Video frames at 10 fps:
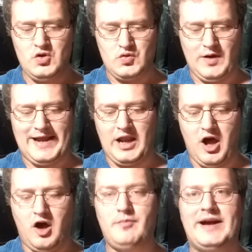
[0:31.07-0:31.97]

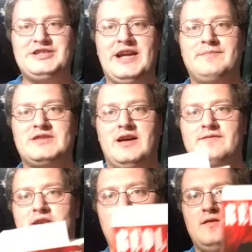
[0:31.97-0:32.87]
Redlaw by James
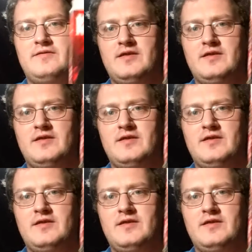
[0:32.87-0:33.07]
Lovegrove.